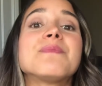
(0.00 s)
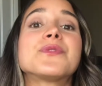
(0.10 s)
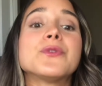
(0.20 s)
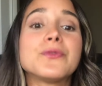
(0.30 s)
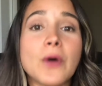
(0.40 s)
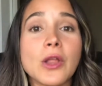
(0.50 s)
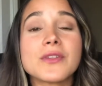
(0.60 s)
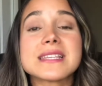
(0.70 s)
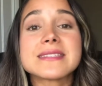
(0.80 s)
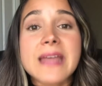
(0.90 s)
to follow
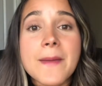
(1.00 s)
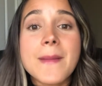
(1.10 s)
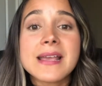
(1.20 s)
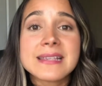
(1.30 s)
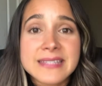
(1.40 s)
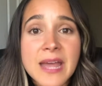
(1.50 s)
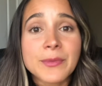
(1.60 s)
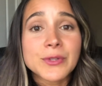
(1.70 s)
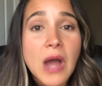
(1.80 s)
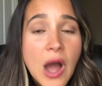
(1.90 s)
the step-by-step
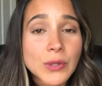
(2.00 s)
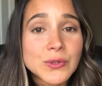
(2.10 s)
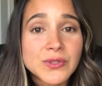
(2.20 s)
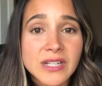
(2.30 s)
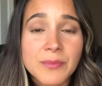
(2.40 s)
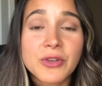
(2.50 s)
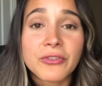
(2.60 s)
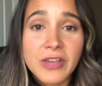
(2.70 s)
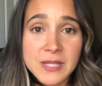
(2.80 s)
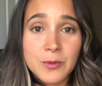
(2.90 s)
into how to set up your
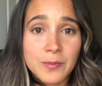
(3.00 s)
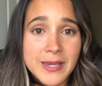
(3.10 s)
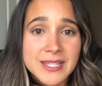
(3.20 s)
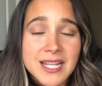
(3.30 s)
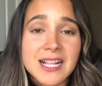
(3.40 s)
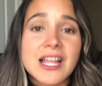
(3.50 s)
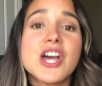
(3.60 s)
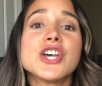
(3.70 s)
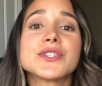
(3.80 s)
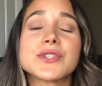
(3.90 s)
Facebook pixel.
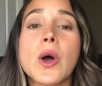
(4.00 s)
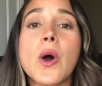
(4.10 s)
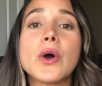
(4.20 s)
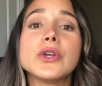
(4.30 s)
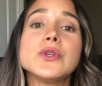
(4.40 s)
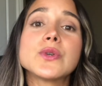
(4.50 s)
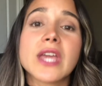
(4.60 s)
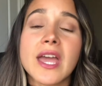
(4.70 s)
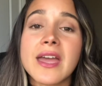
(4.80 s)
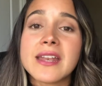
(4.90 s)
So you
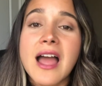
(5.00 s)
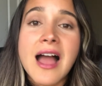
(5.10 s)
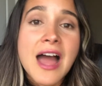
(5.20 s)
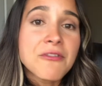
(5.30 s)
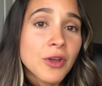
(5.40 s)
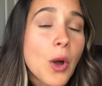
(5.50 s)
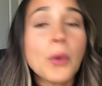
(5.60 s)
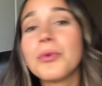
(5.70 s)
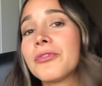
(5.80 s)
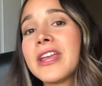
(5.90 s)
can go
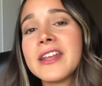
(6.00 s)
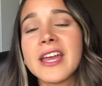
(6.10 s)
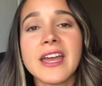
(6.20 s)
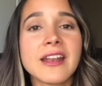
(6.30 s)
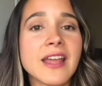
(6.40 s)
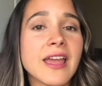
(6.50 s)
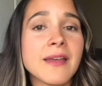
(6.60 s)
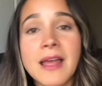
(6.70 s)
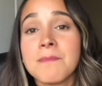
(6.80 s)
read it on